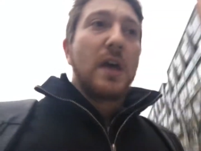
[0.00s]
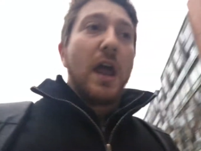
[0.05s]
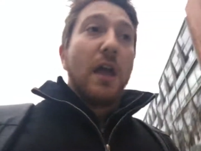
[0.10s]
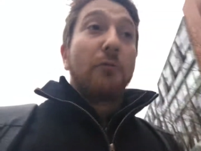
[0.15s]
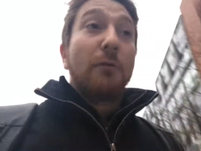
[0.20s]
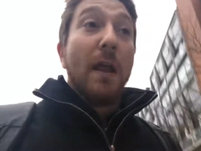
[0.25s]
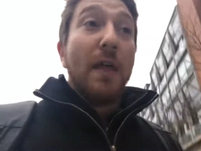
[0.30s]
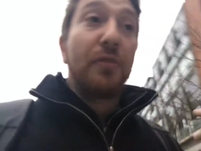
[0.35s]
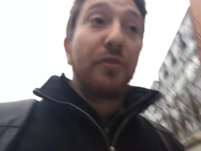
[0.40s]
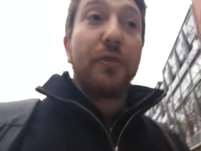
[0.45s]
I
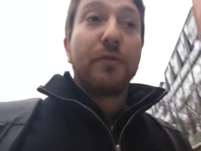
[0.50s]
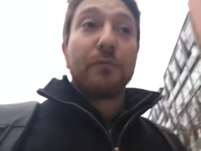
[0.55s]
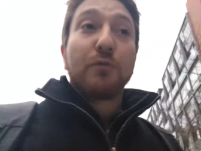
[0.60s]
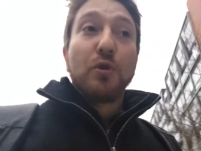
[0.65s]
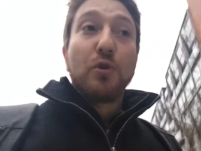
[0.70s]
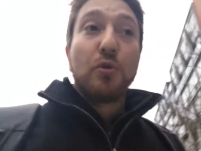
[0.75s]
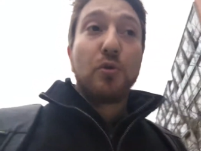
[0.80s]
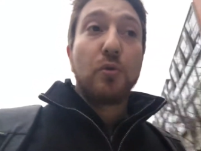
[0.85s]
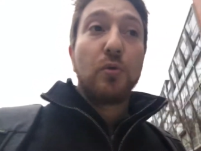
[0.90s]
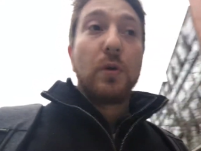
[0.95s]
read
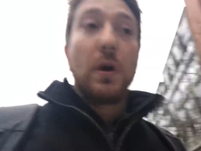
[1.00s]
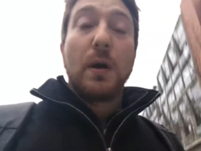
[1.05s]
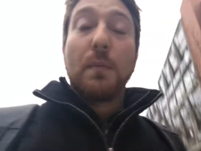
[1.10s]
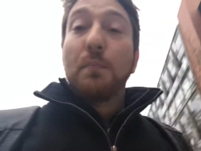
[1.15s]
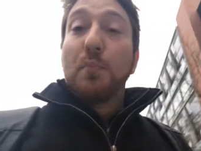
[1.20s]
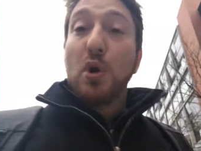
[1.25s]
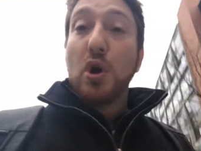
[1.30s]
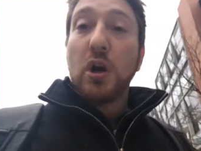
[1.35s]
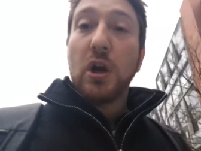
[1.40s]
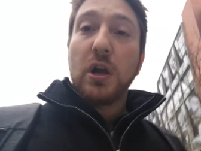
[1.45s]
through a
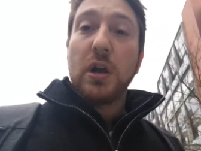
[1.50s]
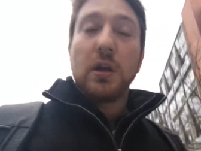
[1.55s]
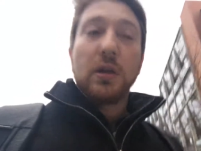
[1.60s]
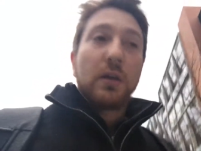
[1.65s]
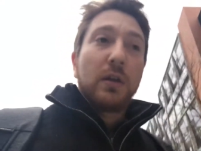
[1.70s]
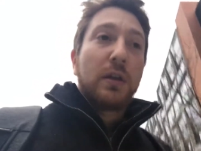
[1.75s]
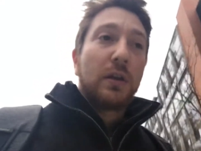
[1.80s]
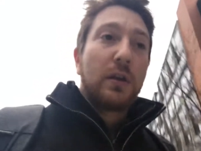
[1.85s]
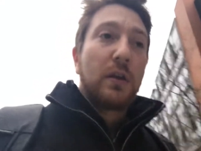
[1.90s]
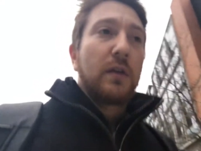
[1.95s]
book,
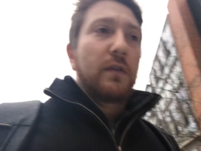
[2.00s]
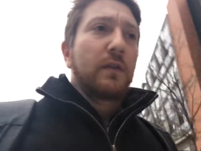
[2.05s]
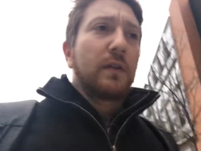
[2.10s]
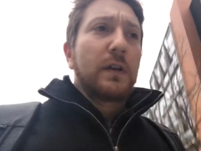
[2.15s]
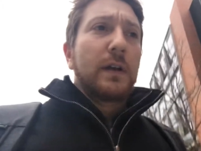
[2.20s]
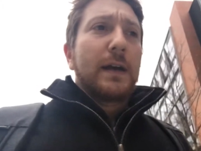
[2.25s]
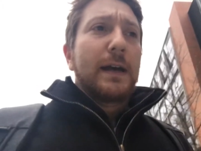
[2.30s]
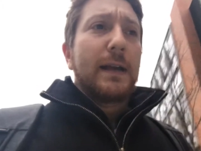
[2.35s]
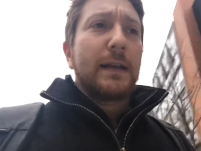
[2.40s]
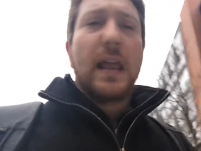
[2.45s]

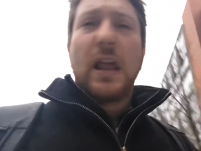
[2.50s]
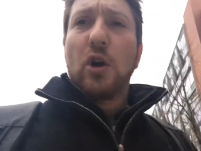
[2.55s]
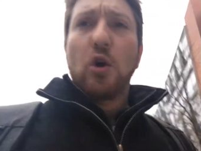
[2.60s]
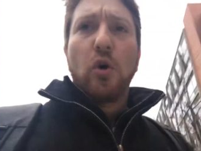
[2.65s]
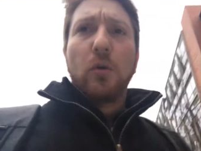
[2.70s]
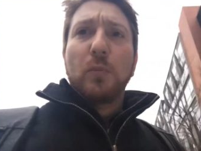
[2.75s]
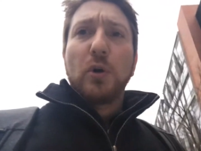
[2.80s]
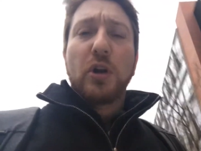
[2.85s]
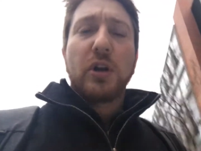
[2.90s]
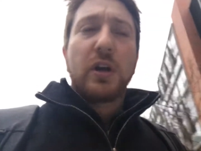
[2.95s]
uh, not a
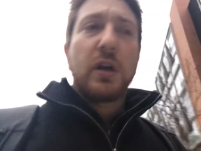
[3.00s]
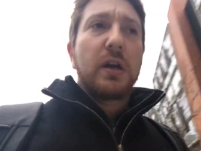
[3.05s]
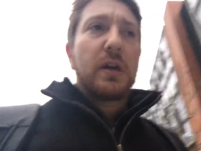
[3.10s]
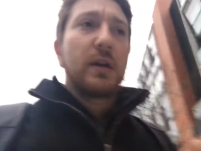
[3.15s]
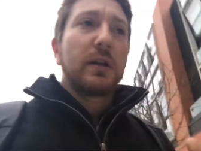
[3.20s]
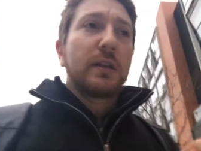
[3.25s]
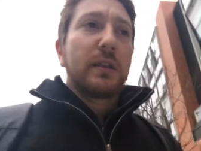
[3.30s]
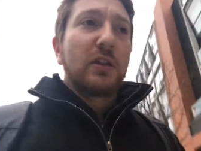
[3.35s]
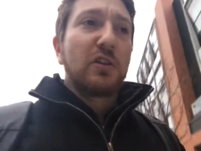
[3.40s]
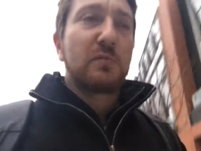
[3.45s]
whole book,
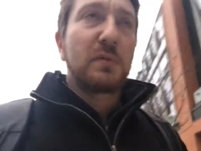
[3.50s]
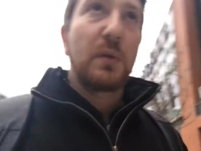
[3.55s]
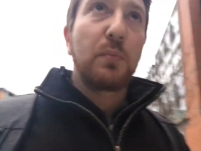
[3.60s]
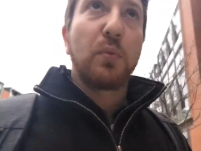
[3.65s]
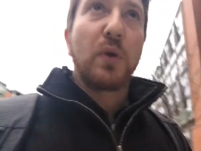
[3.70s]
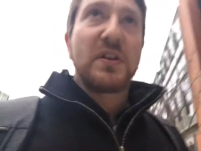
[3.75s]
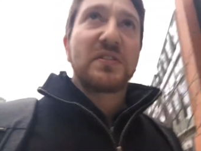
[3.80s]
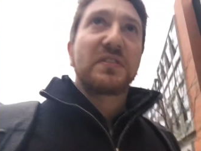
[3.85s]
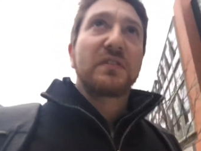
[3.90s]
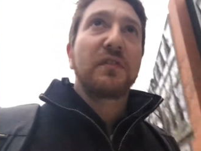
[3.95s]
that'd be
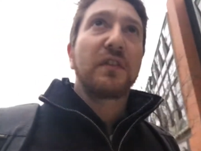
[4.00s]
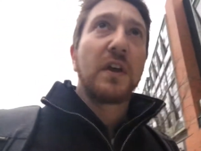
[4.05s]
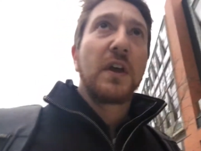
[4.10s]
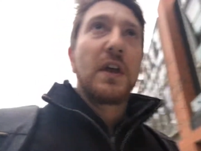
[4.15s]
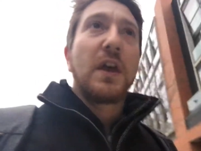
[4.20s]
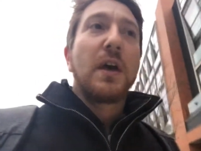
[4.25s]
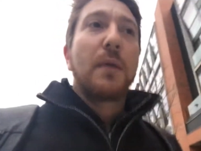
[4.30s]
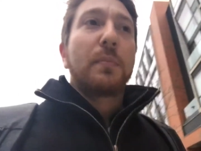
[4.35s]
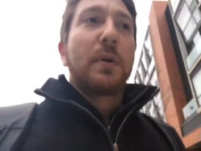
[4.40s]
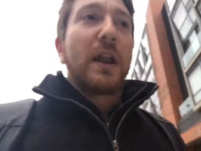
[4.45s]
impressive,
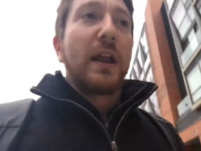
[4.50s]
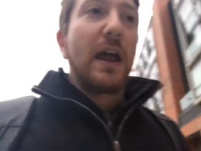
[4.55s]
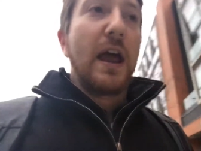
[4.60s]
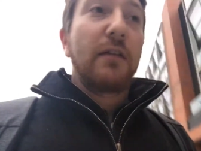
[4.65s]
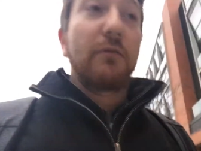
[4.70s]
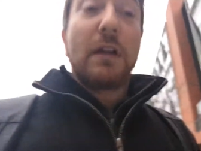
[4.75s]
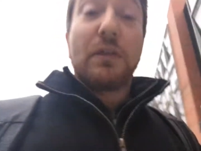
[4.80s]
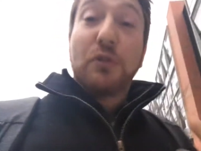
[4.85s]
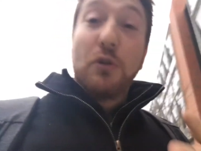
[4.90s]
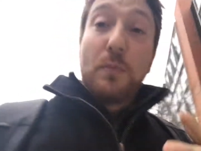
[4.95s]
but I,
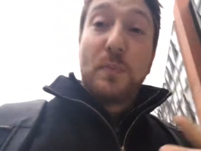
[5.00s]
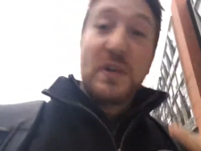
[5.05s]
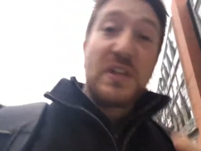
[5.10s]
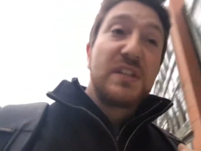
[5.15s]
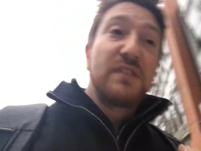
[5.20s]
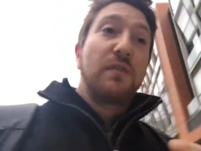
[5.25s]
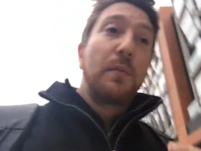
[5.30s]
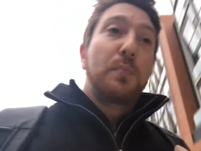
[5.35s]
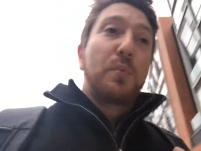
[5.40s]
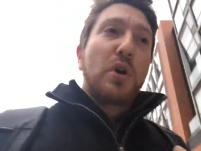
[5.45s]
I read through a
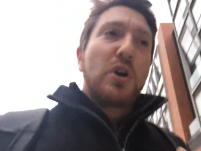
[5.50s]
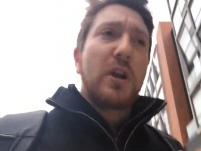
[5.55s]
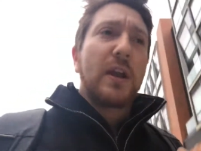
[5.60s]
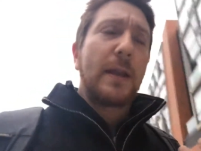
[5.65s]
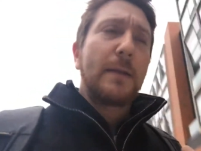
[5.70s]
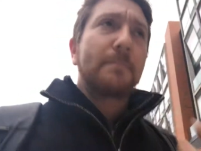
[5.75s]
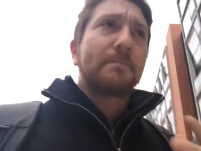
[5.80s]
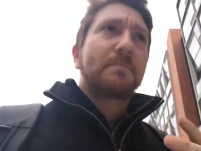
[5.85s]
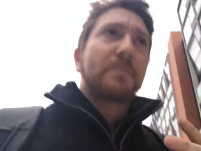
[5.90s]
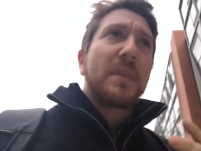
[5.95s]
piece of a book
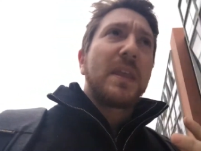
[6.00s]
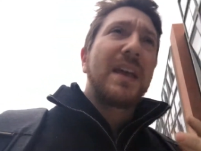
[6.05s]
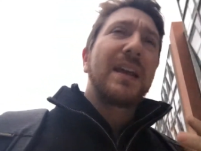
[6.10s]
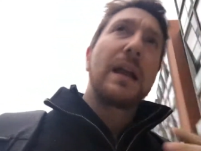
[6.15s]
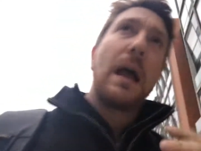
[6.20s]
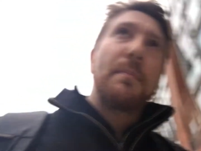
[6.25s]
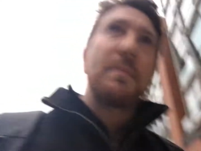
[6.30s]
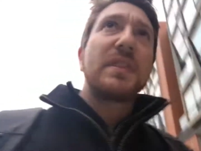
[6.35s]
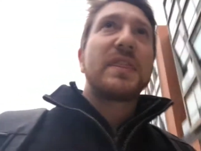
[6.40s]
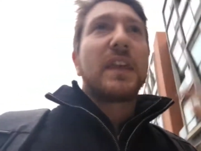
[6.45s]
and
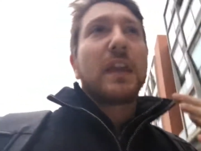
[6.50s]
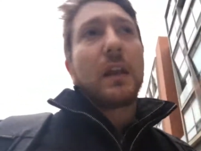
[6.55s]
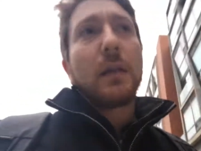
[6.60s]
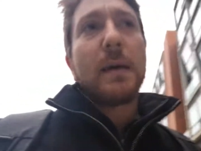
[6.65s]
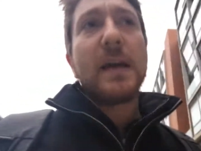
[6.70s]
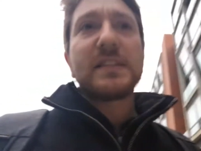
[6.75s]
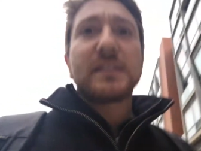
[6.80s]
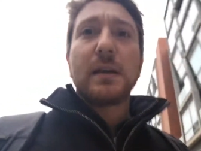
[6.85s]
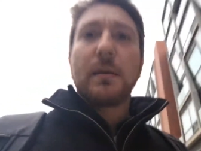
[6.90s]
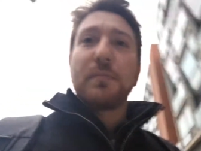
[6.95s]
got me thinking
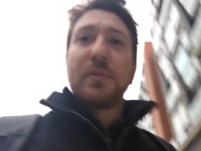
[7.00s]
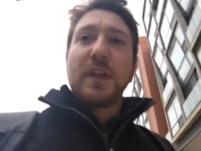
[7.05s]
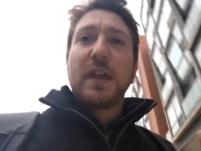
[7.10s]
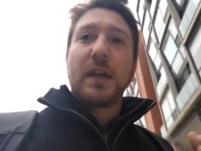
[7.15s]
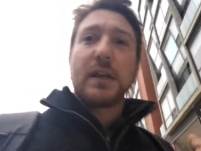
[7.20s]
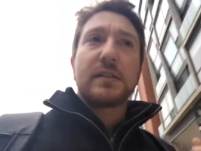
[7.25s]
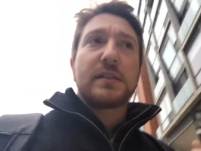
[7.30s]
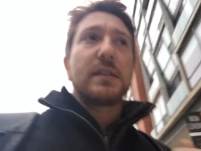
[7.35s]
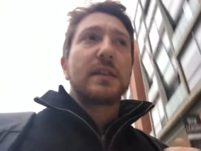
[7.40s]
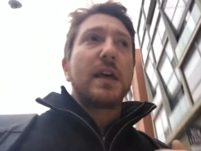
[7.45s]
about some
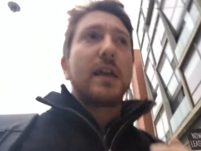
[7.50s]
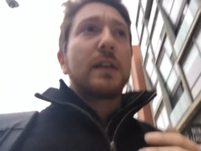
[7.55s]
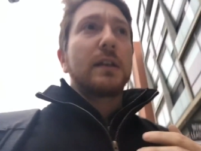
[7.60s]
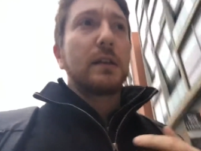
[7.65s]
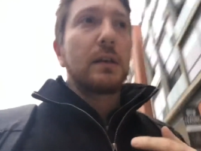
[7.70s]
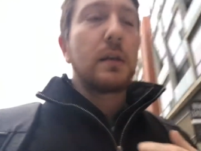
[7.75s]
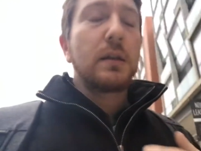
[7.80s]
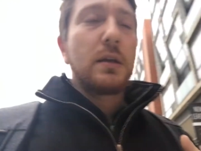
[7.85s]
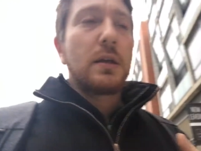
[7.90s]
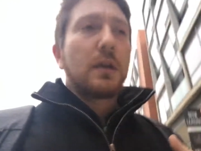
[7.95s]
things and then